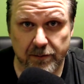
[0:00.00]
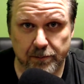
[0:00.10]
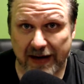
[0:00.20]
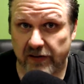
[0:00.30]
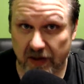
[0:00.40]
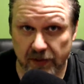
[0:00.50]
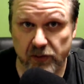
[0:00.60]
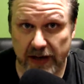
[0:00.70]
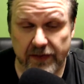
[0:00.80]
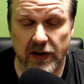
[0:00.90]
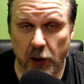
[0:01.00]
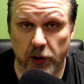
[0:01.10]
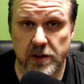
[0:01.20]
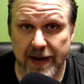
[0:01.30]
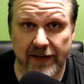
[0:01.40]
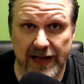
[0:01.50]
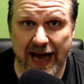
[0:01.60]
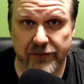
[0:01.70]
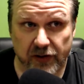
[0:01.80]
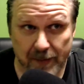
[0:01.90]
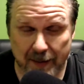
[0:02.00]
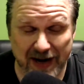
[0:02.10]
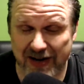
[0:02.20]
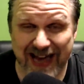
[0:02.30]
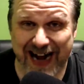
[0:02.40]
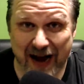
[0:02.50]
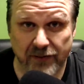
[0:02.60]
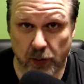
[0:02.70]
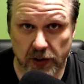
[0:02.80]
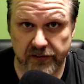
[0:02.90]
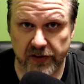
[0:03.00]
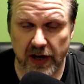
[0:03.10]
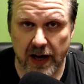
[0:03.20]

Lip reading: by December 20th in order to be on the live stream. I mean, I'll get it afterwards.